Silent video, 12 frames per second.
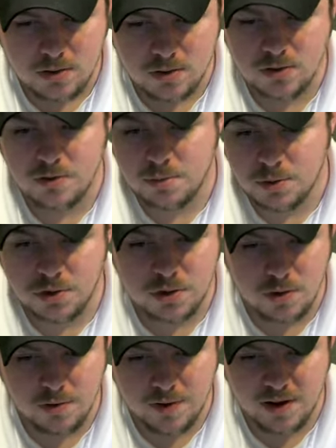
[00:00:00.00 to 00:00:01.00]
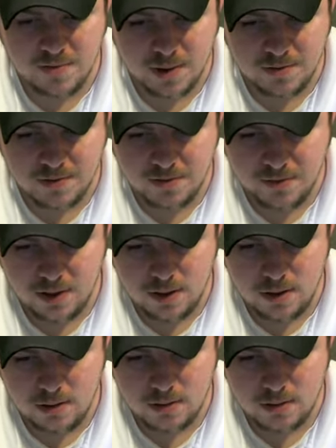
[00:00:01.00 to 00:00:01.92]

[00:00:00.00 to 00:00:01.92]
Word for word: There's a Robusto, 5 by 50.